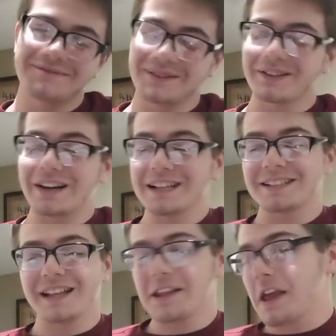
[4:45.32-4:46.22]

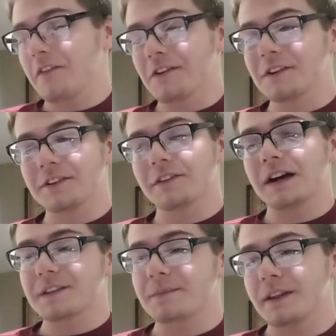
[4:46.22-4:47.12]
Procrastinating everything to the
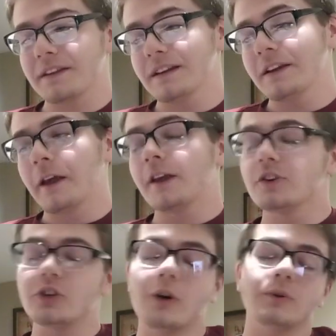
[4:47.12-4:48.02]
last minute,
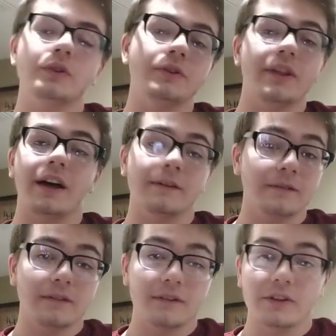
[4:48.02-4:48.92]
don't do that.
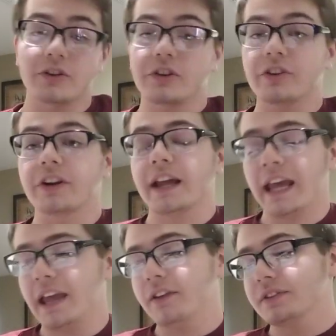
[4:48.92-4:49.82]
You're going to
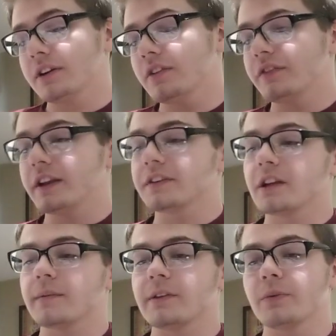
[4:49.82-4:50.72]
hate yourself, and it's
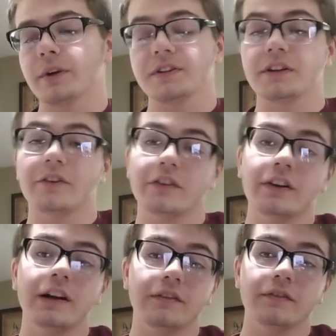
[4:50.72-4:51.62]
going to be the worst year of
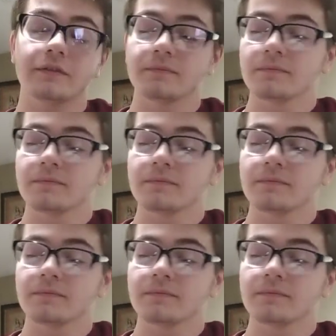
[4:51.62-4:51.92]
your life.